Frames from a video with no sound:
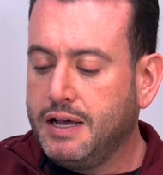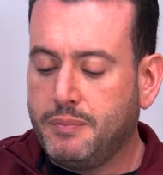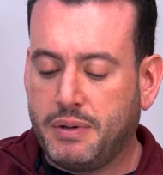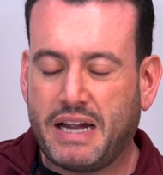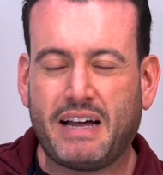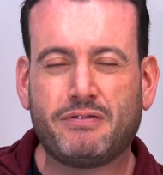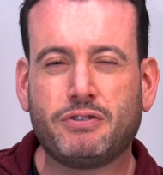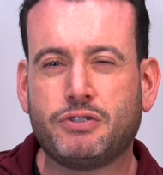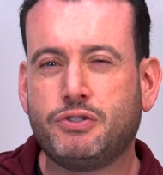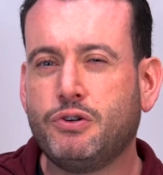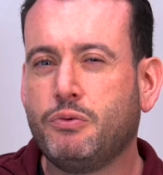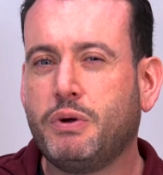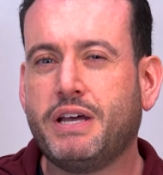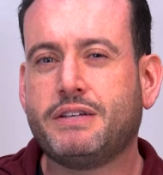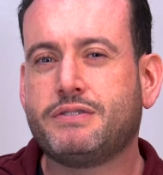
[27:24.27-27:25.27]
But after
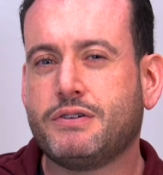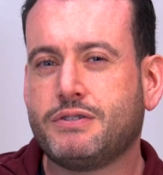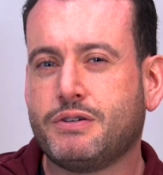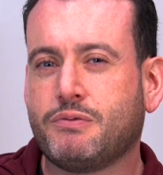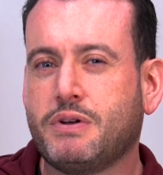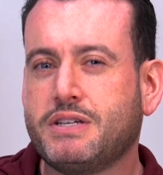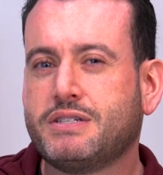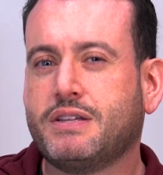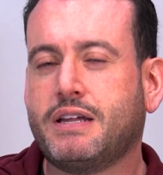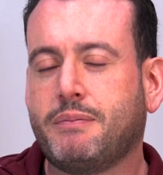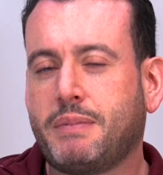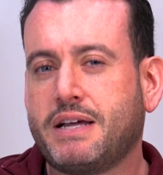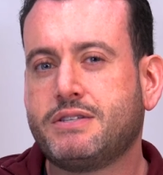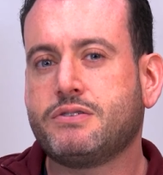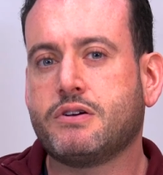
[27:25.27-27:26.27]
two weeks, there's a risk that it
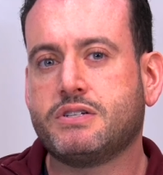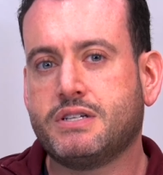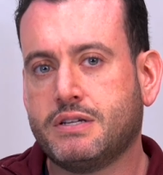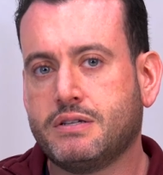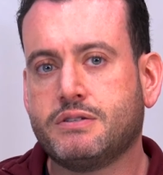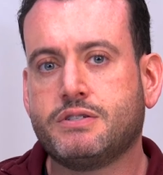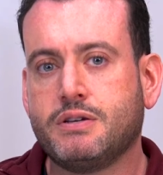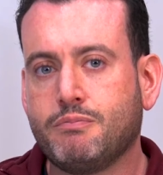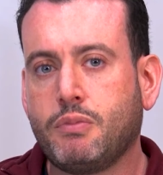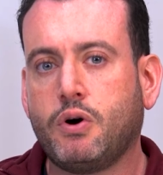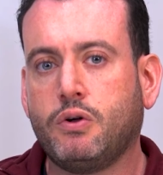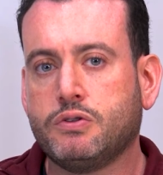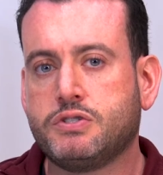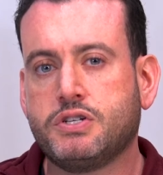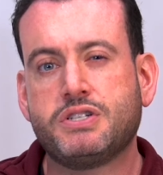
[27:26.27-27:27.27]
might start to, to
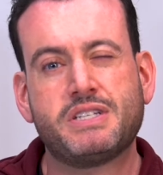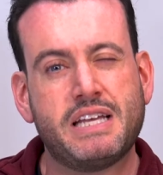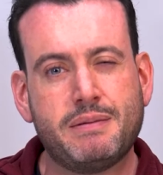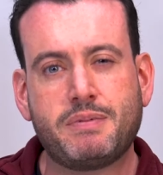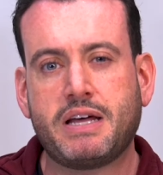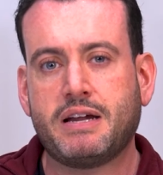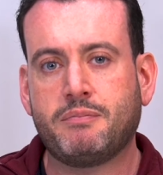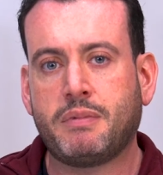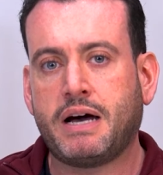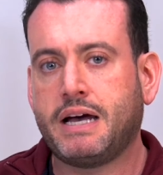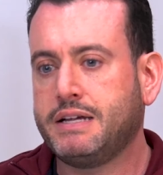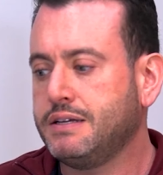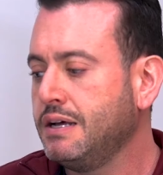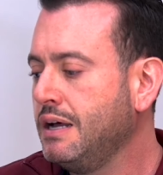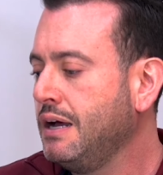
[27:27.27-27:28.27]
mold. So just keep that in
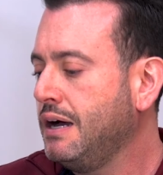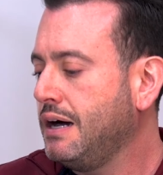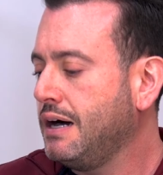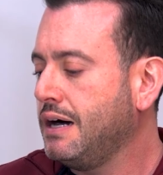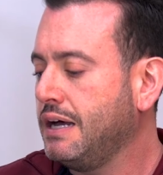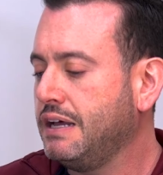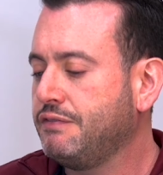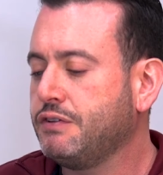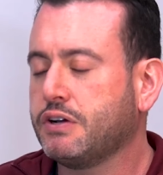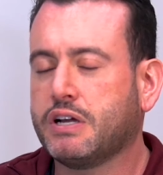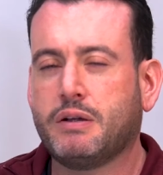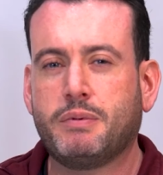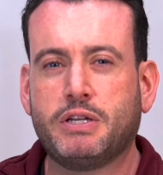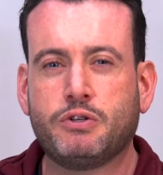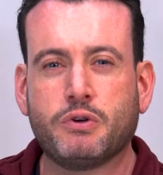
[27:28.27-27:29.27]
mind. Uh, if you're
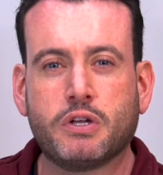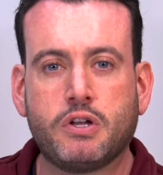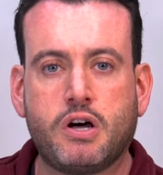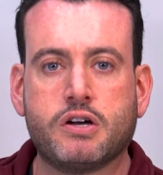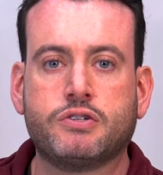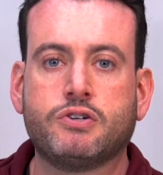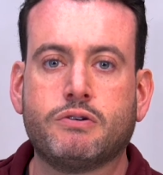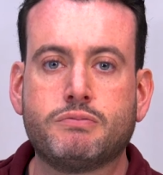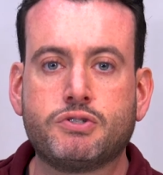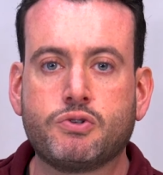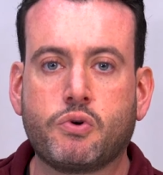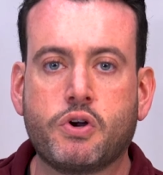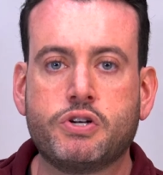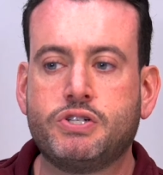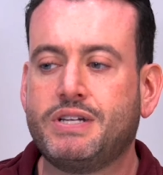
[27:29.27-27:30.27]
going to be doing long-term
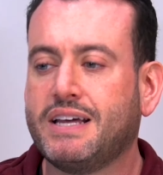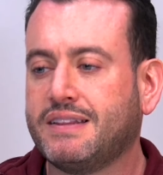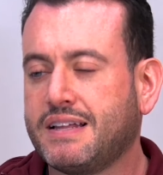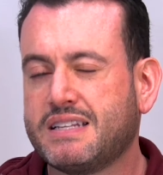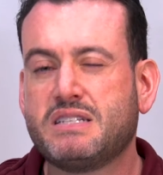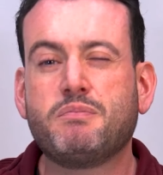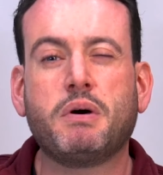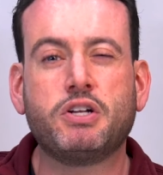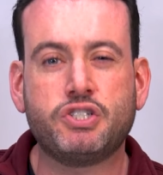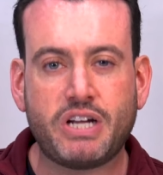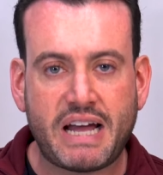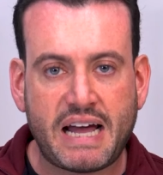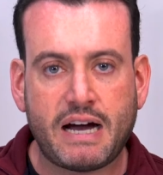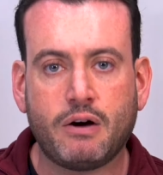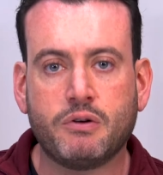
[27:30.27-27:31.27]
storage, take that sponge
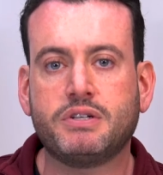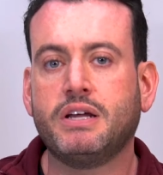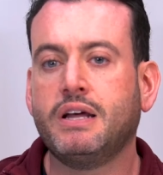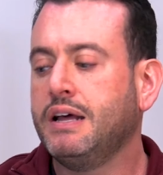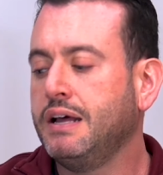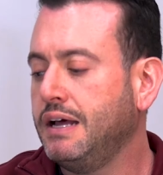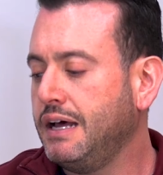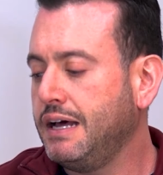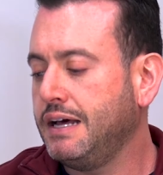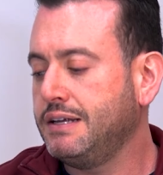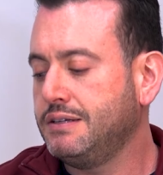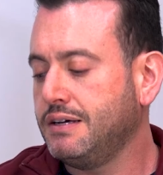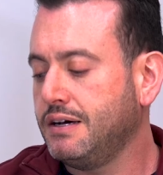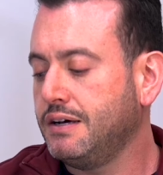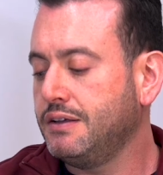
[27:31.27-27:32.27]
out,
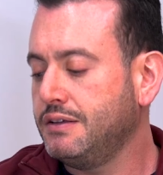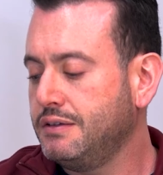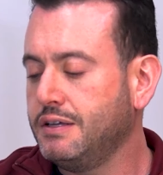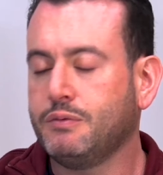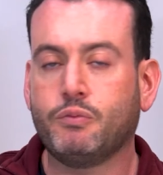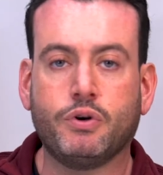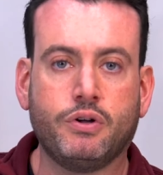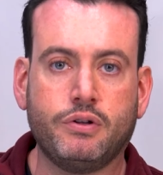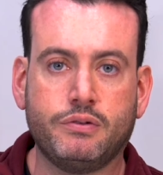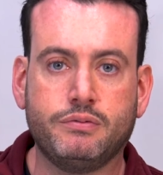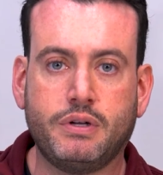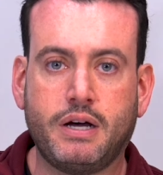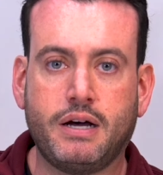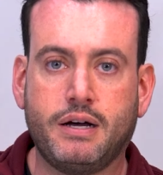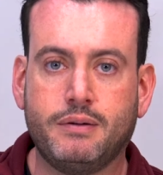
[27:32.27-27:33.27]
and uh, it will,
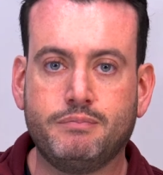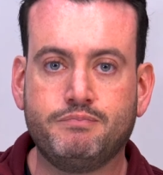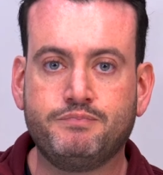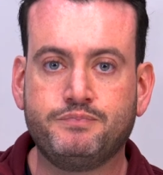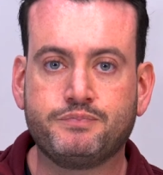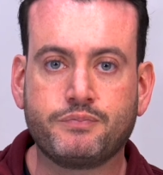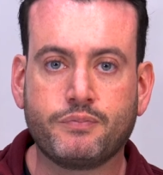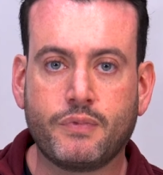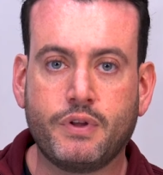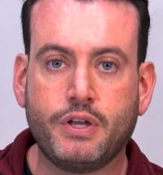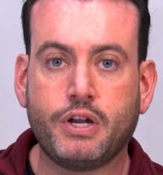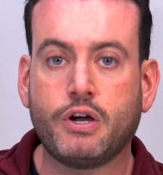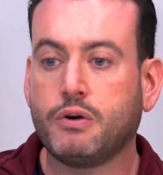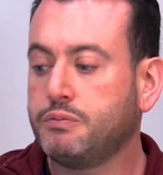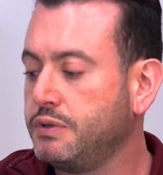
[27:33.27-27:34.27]
um,
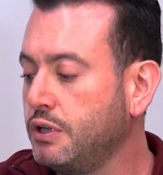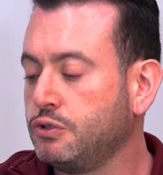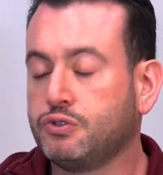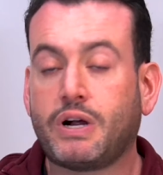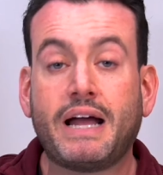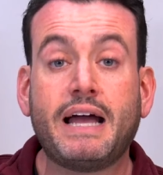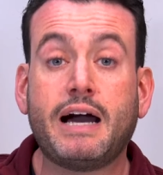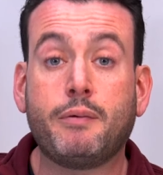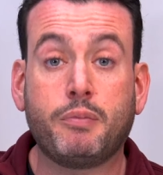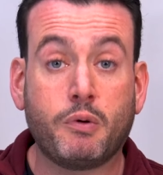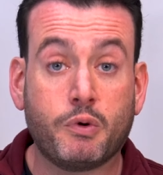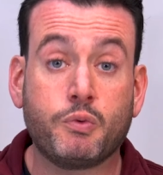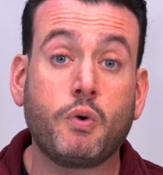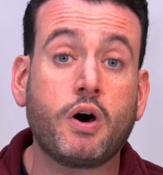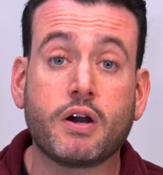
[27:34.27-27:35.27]
you know, they'll dry out, but
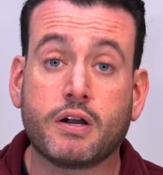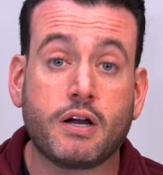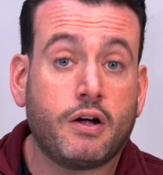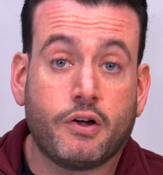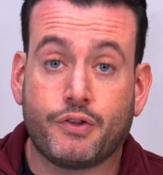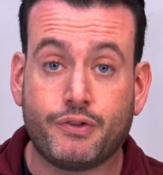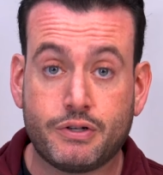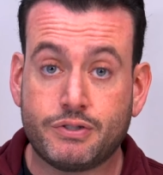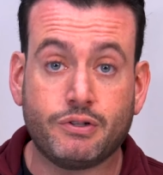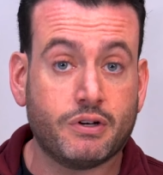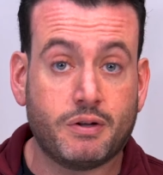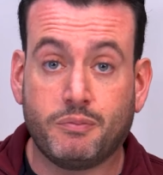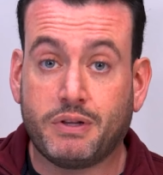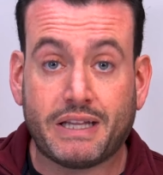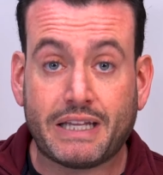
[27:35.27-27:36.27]
with watercolor, they're still
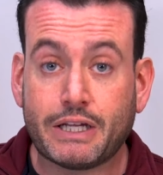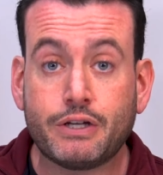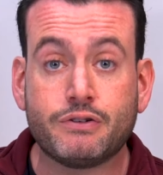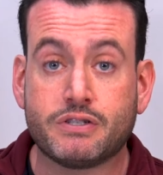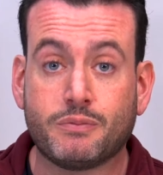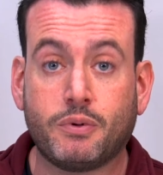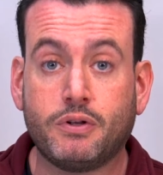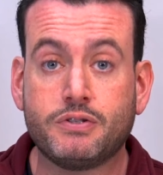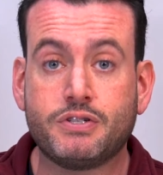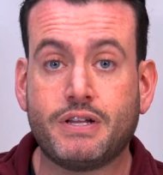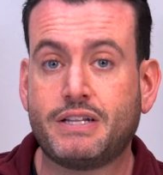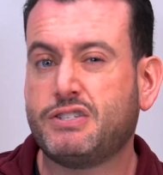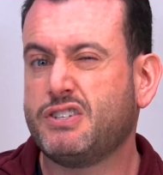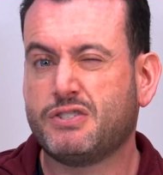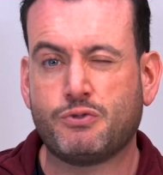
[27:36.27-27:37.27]
completely usable. So
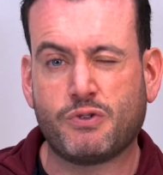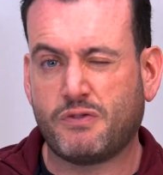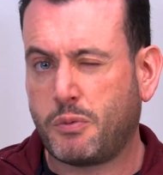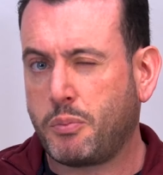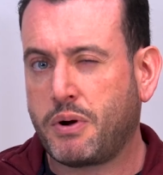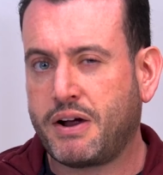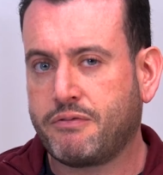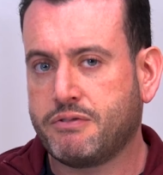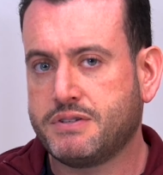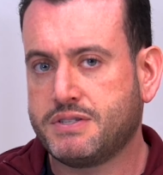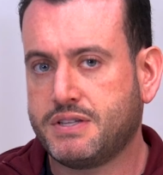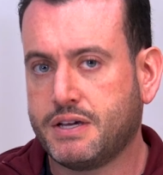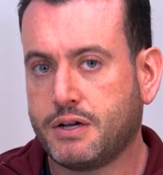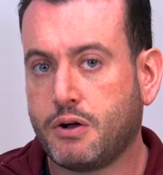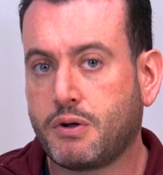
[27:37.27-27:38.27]
that's just sort of a preference
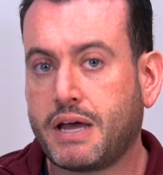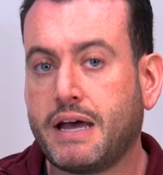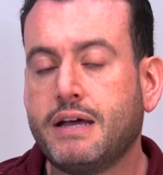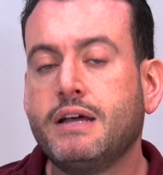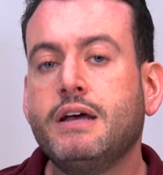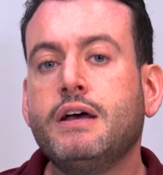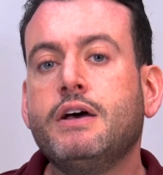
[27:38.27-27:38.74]
thing, okay?